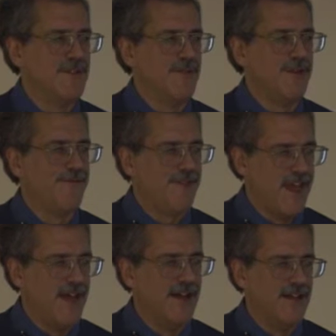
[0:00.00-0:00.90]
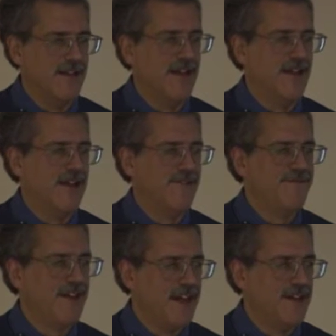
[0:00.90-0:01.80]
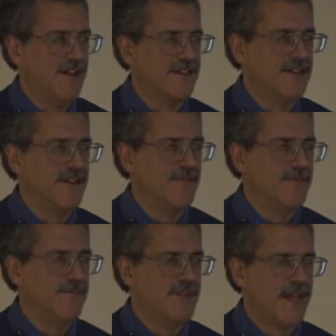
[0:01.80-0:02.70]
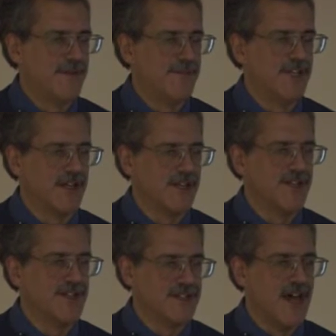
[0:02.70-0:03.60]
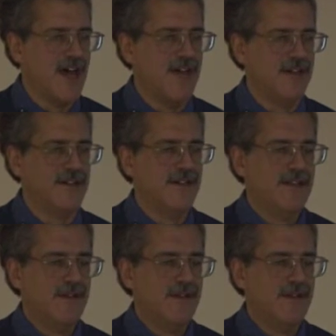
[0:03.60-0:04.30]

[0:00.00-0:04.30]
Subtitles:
do, we fail, and I failed at that particular design.